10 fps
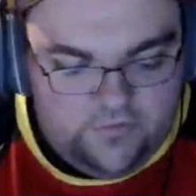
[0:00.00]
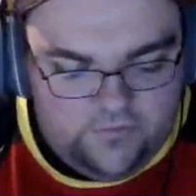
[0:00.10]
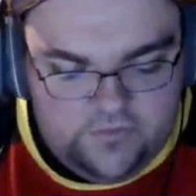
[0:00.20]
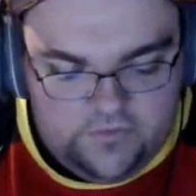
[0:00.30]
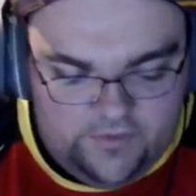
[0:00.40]
know what
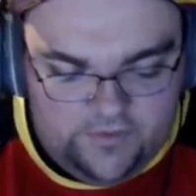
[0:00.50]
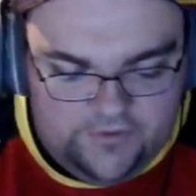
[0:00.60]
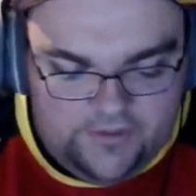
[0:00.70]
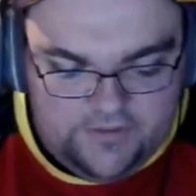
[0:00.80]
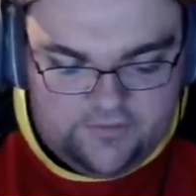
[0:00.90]
the Towa leader
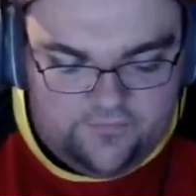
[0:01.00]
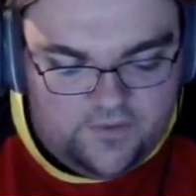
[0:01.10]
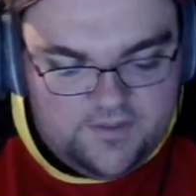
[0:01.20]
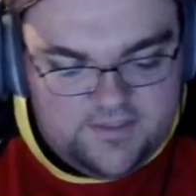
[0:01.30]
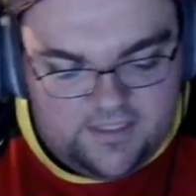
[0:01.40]
does, on the
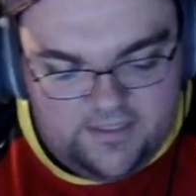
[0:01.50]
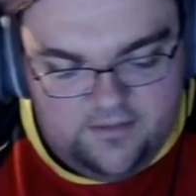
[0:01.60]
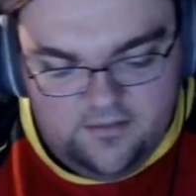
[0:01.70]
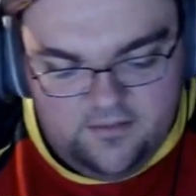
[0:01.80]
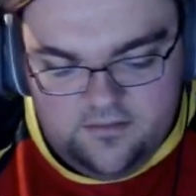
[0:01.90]
front side
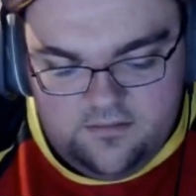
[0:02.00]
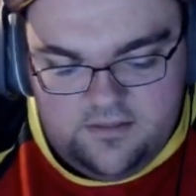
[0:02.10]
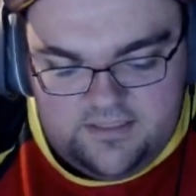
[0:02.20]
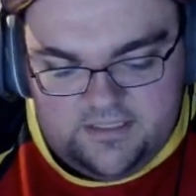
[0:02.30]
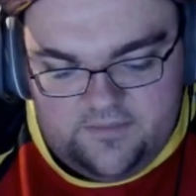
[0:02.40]
has
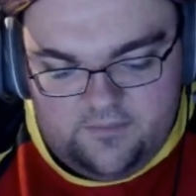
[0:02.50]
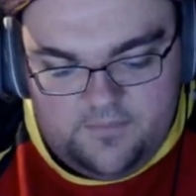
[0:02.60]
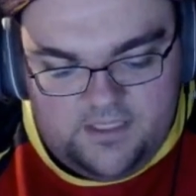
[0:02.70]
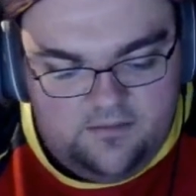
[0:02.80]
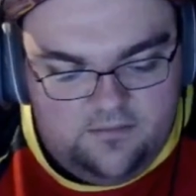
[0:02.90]
an activate
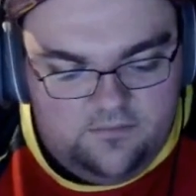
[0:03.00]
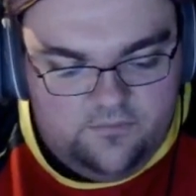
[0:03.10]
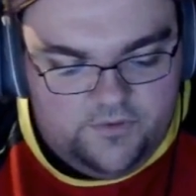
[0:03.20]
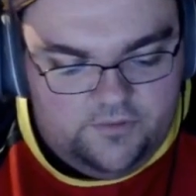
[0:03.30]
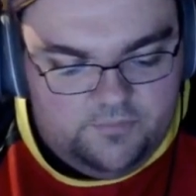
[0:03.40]
main
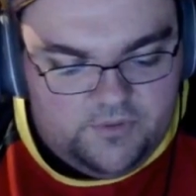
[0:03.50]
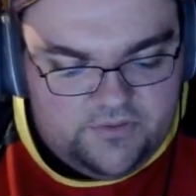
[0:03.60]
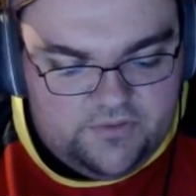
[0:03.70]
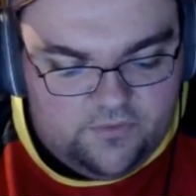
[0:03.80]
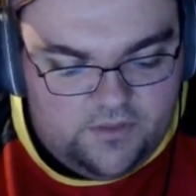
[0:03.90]
where you
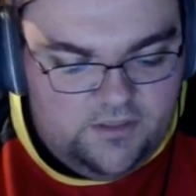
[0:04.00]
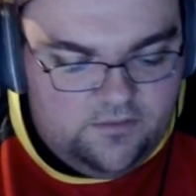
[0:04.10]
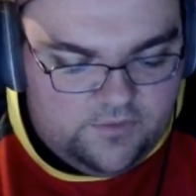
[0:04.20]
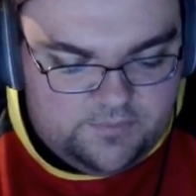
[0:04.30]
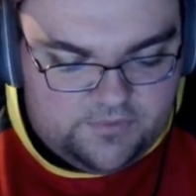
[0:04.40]
burst 3
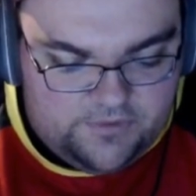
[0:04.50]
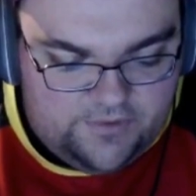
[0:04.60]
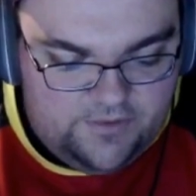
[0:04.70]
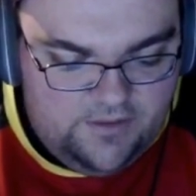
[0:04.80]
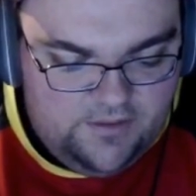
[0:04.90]
once per
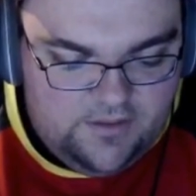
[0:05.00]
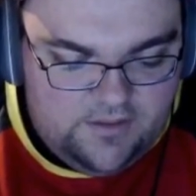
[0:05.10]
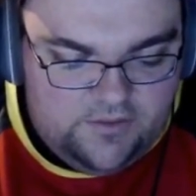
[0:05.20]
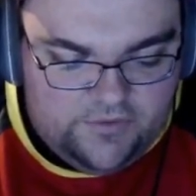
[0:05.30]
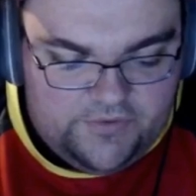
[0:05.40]
turn.
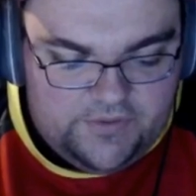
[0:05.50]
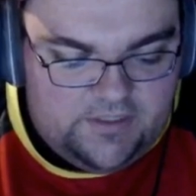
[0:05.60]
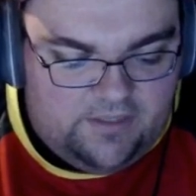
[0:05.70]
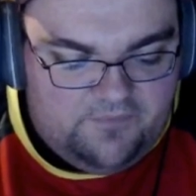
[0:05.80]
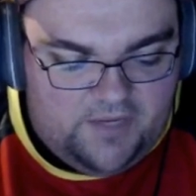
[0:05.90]
You look at the
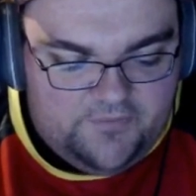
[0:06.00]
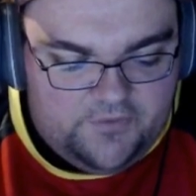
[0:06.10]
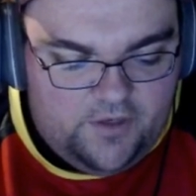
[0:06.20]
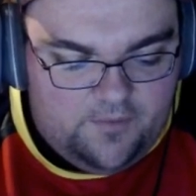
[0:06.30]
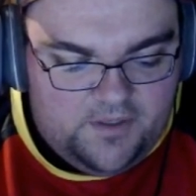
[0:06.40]
top 5 and
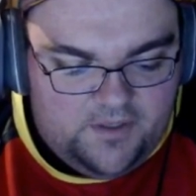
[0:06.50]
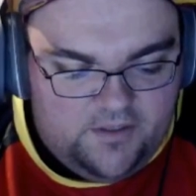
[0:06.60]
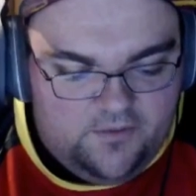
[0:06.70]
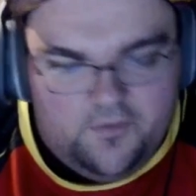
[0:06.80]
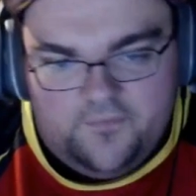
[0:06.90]
grab a Mira
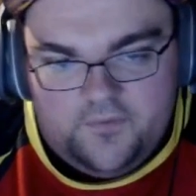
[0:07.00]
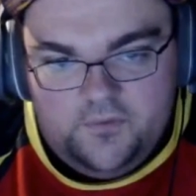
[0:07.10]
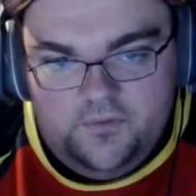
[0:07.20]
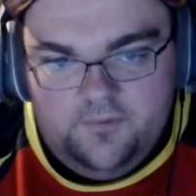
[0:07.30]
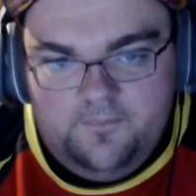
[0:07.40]
or a
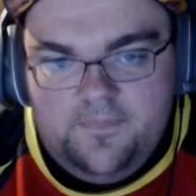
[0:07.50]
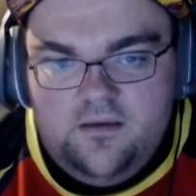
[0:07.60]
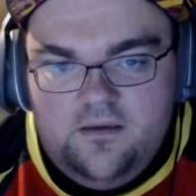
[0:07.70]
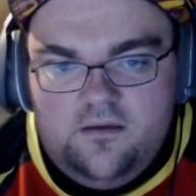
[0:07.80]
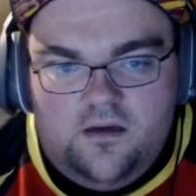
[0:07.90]
Fu.
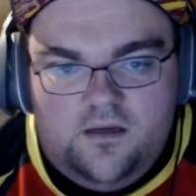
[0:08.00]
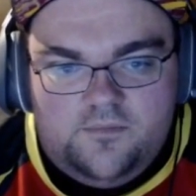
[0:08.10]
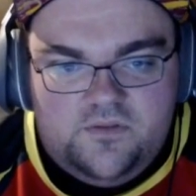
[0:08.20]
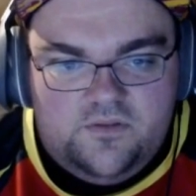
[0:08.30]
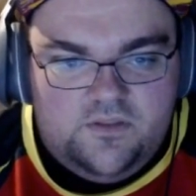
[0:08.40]

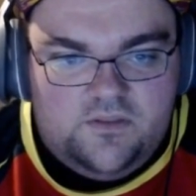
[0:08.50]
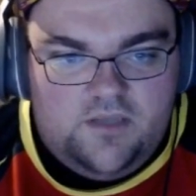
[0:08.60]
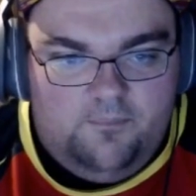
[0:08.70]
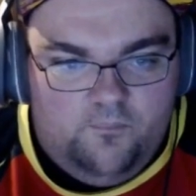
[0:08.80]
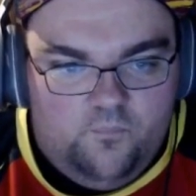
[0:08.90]
So
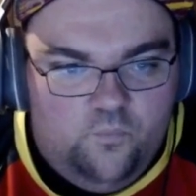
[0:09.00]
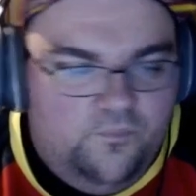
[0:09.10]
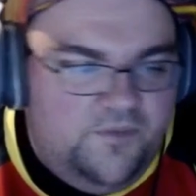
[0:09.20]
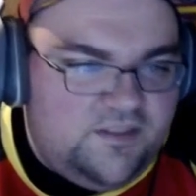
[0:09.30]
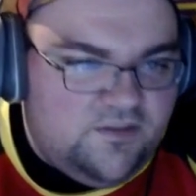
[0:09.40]

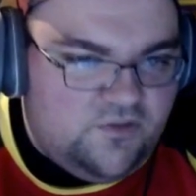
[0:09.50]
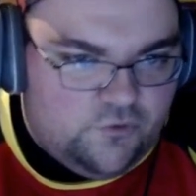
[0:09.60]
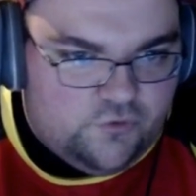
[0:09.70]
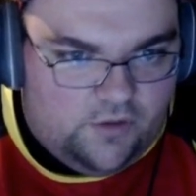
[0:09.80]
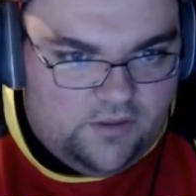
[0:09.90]
this is your
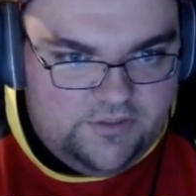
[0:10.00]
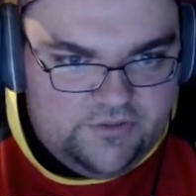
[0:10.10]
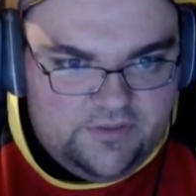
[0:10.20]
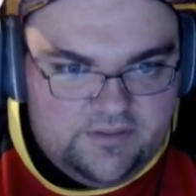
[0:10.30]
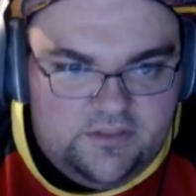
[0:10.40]
draw
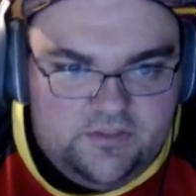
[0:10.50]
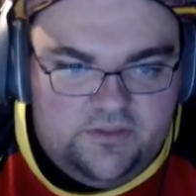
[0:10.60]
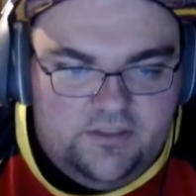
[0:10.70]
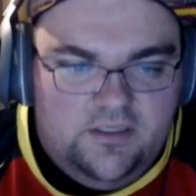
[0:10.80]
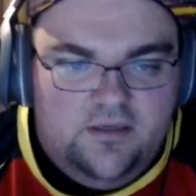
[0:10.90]
engine
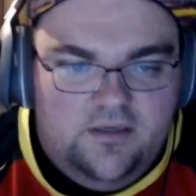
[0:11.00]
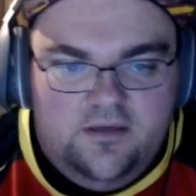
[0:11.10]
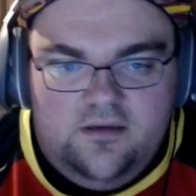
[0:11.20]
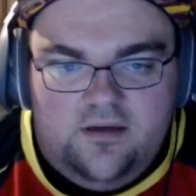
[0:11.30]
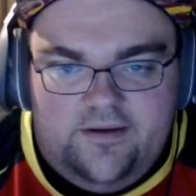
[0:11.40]
essentially.
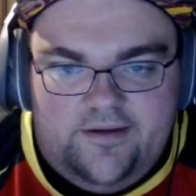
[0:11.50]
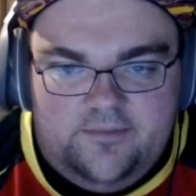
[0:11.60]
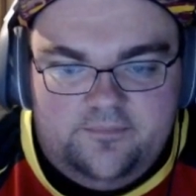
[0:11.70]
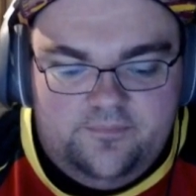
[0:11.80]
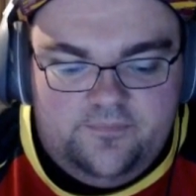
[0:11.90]

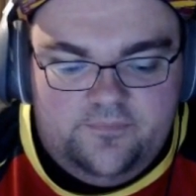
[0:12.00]
And